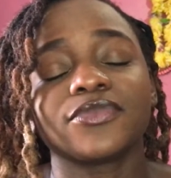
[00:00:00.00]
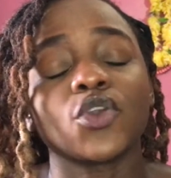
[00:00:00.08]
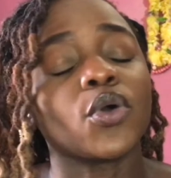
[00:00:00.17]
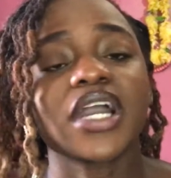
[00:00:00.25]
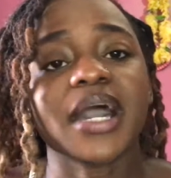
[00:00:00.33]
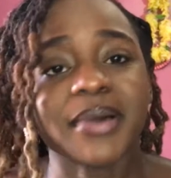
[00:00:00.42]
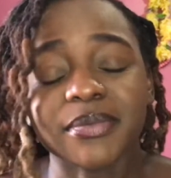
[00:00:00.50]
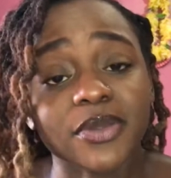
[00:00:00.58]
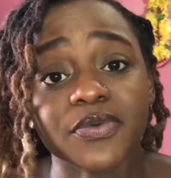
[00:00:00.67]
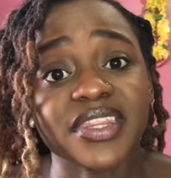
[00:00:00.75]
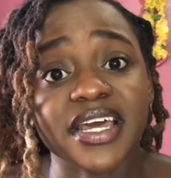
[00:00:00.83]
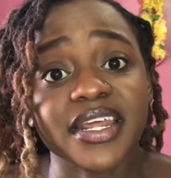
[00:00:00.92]
Don't come at me
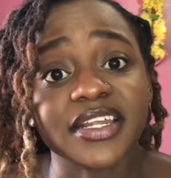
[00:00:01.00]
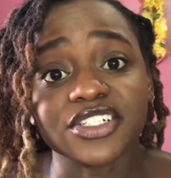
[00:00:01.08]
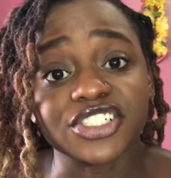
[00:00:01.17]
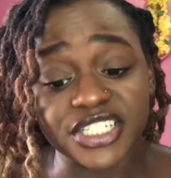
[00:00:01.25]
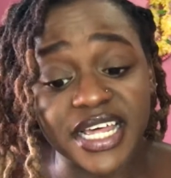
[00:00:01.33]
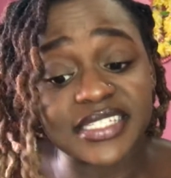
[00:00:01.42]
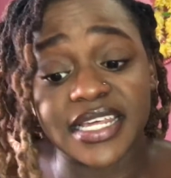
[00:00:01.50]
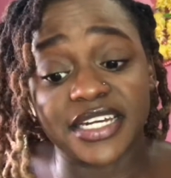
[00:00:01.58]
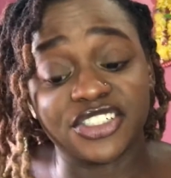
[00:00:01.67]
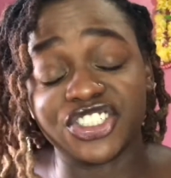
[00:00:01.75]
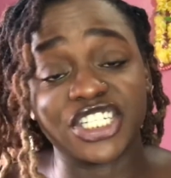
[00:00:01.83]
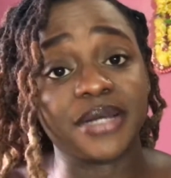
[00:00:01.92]
with that energy. That's the
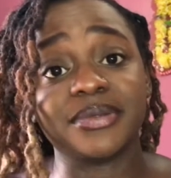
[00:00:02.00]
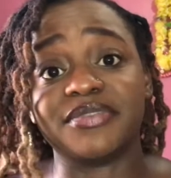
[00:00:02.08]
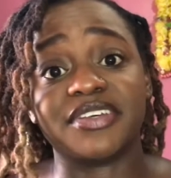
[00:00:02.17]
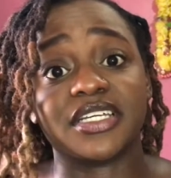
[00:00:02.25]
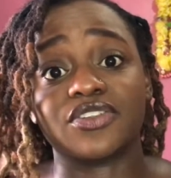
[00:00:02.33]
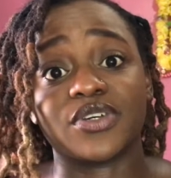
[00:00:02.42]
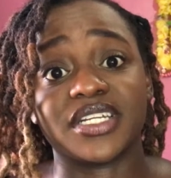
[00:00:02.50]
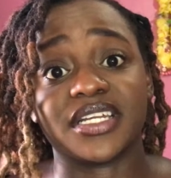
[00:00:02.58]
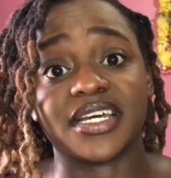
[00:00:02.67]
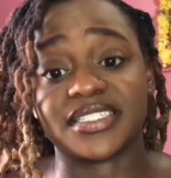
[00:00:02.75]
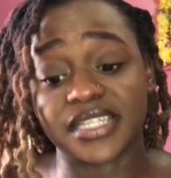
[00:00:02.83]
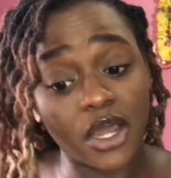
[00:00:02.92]
energy I'm living in
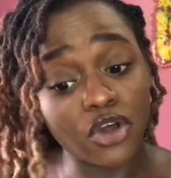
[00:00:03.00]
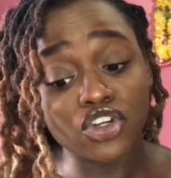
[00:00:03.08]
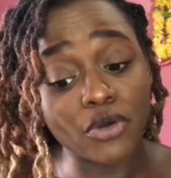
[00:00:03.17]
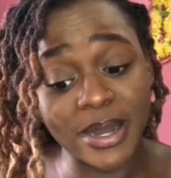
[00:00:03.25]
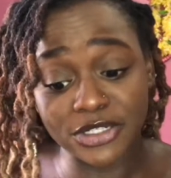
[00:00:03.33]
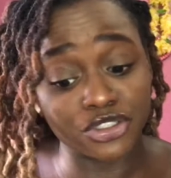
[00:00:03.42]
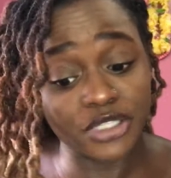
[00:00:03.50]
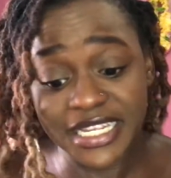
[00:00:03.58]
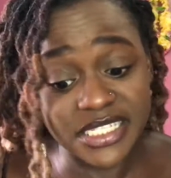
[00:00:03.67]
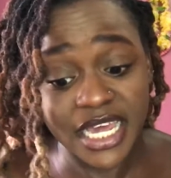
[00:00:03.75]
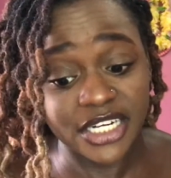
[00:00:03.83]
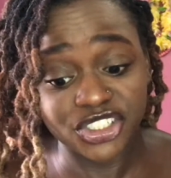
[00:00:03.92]
2019. I don't know about you. That's
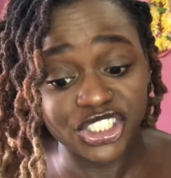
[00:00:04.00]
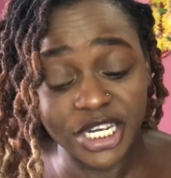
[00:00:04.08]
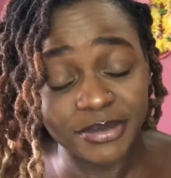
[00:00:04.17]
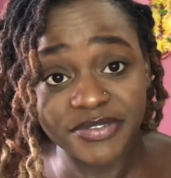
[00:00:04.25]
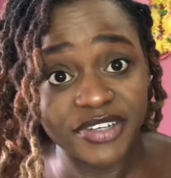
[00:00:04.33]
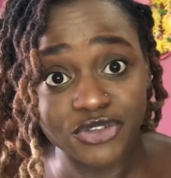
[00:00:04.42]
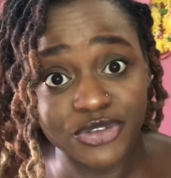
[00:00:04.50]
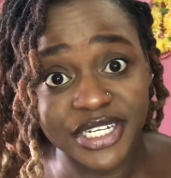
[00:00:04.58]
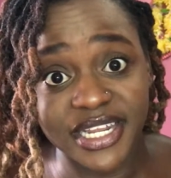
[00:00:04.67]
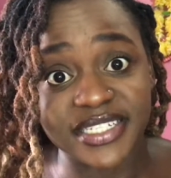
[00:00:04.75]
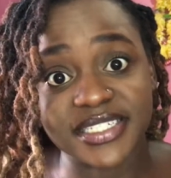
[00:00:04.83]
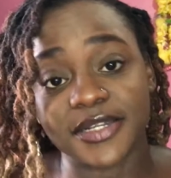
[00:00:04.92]
the energy I'm living in
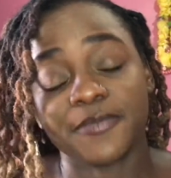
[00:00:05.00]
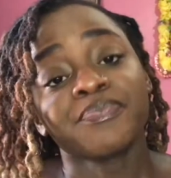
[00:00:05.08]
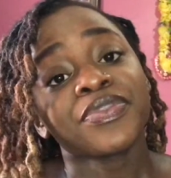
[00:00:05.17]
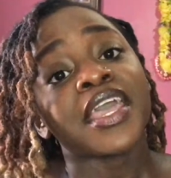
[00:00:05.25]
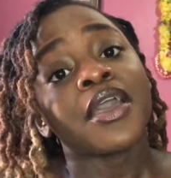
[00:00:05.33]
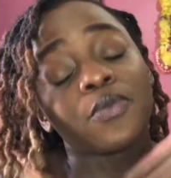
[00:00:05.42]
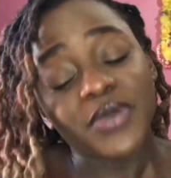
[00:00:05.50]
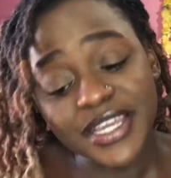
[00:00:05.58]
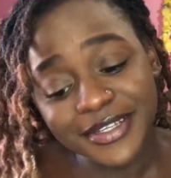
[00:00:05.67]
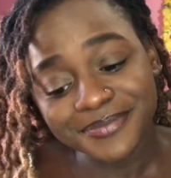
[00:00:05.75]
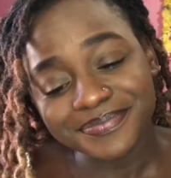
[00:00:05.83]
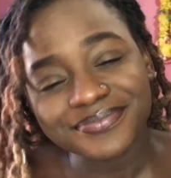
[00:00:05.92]
2019.
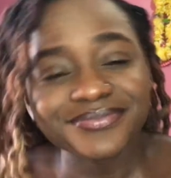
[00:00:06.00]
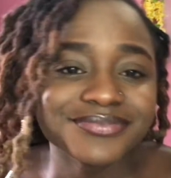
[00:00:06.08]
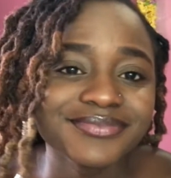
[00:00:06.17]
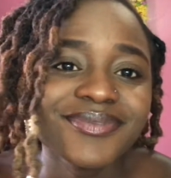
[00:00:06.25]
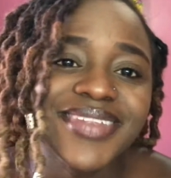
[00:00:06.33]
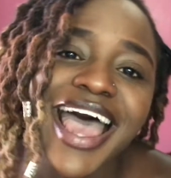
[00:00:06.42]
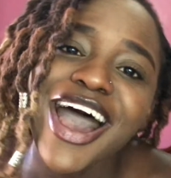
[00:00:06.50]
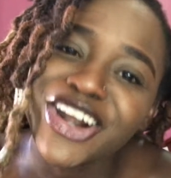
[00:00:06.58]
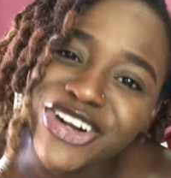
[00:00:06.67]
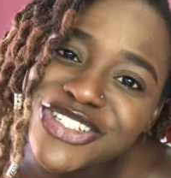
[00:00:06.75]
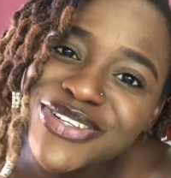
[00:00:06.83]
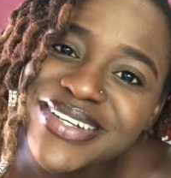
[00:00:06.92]
We are
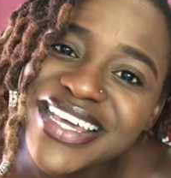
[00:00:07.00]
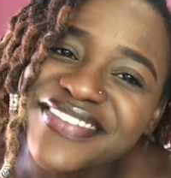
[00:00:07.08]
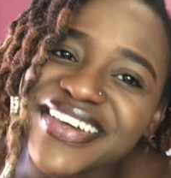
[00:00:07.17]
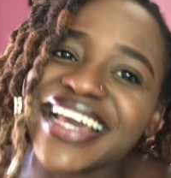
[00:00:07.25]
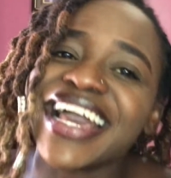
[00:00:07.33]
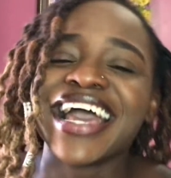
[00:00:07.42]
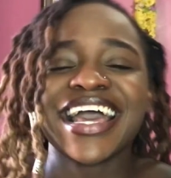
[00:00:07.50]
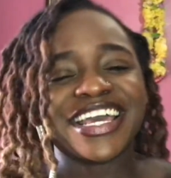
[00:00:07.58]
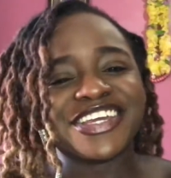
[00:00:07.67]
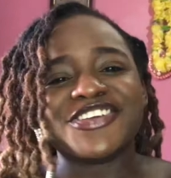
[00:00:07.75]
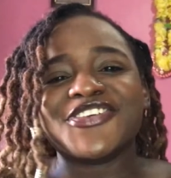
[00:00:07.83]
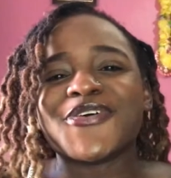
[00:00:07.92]
also leaving.
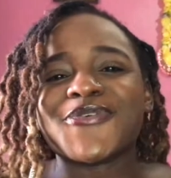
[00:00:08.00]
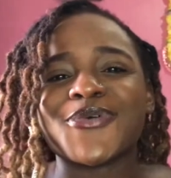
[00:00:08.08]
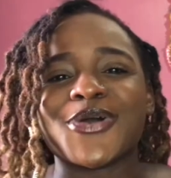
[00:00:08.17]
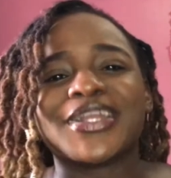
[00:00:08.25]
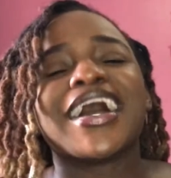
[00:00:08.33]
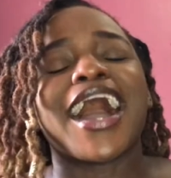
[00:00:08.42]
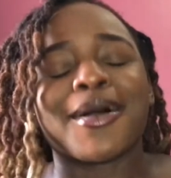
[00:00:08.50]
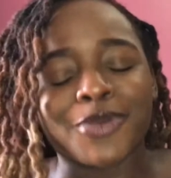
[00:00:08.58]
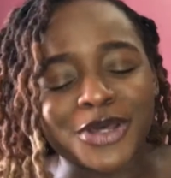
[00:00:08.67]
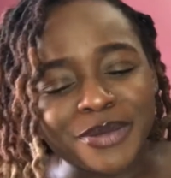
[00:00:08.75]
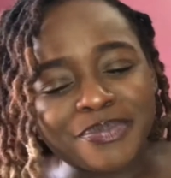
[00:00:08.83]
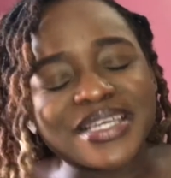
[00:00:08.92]
You know what? I'm
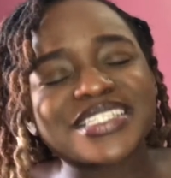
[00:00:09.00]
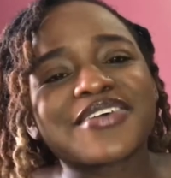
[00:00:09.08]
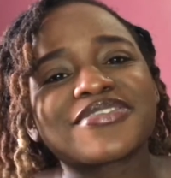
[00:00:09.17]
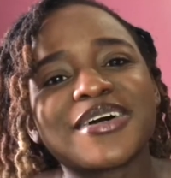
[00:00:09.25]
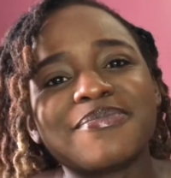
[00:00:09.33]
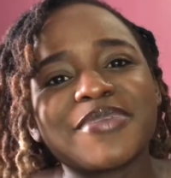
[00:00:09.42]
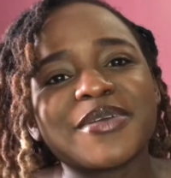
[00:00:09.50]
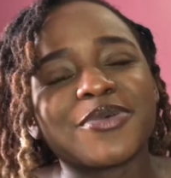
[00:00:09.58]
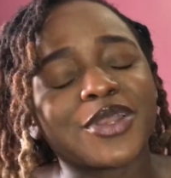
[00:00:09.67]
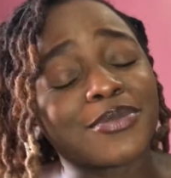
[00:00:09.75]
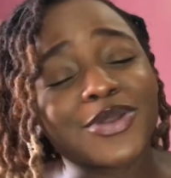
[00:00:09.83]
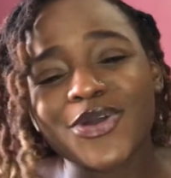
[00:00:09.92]
gonna piss off some
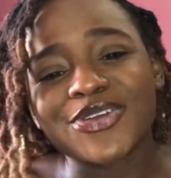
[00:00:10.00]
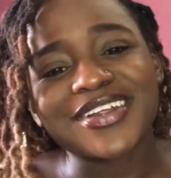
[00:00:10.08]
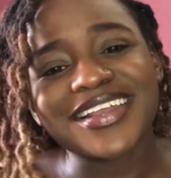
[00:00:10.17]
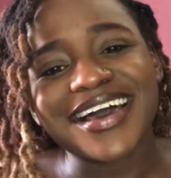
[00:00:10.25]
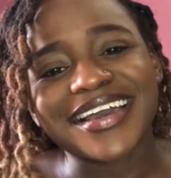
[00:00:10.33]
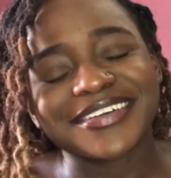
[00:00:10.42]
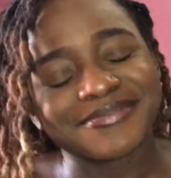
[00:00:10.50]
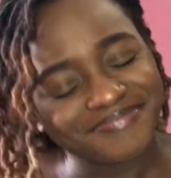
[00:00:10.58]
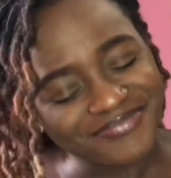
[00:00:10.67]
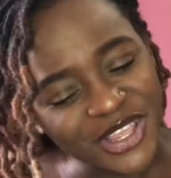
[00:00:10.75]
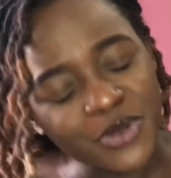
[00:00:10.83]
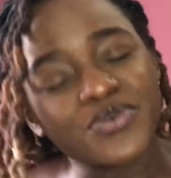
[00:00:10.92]
people. I'm not gonna lie.
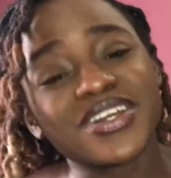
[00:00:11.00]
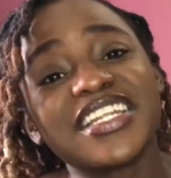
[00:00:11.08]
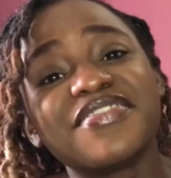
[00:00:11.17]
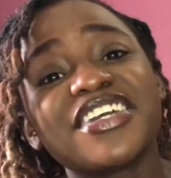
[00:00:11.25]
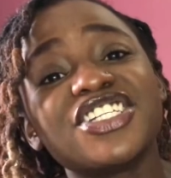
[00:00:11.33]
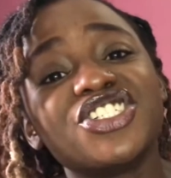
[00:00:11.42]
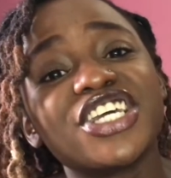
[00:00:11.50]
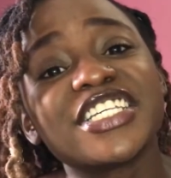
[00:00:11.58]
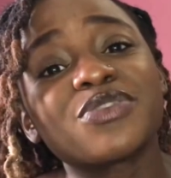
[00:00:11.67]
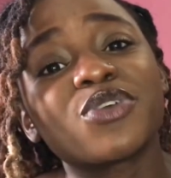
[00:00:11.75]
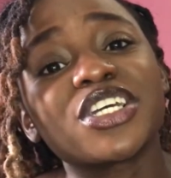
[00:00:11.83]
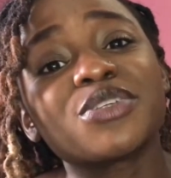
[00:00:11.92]
We're leaving Jay's
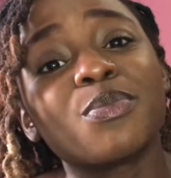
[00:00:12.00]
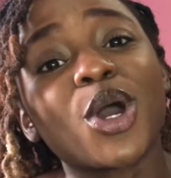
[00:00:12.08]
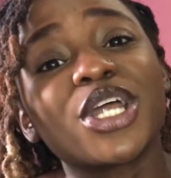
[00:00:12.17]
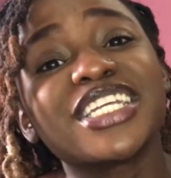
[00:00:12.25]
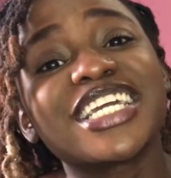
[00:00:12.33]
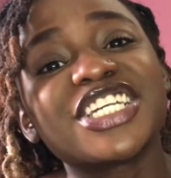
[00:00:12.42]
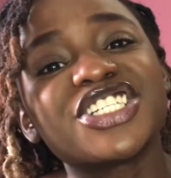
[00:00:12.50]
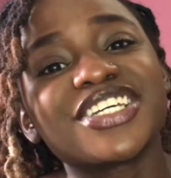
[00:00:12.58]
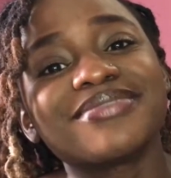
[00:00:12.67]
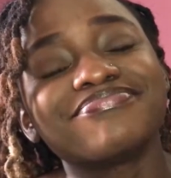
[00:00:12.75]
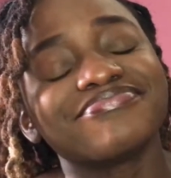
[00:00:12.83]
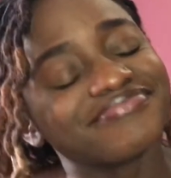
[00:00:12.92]
Fresh Bar and Kitchen.